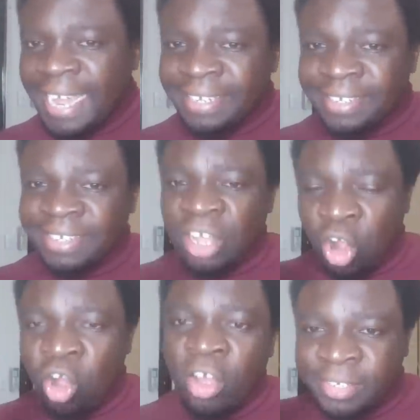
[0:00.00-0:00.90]
just
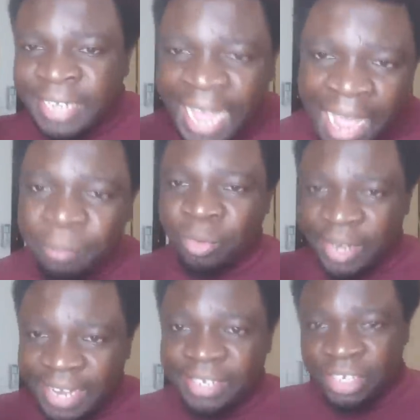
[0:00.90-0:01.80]
cause harm
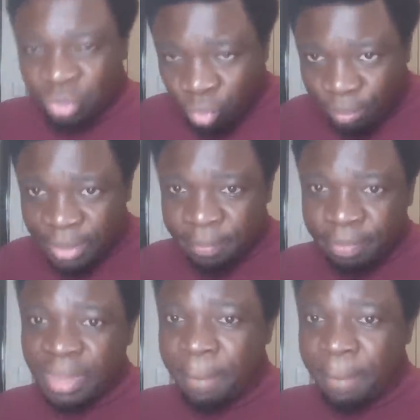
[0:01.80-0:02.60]
to Dennis Itumbi,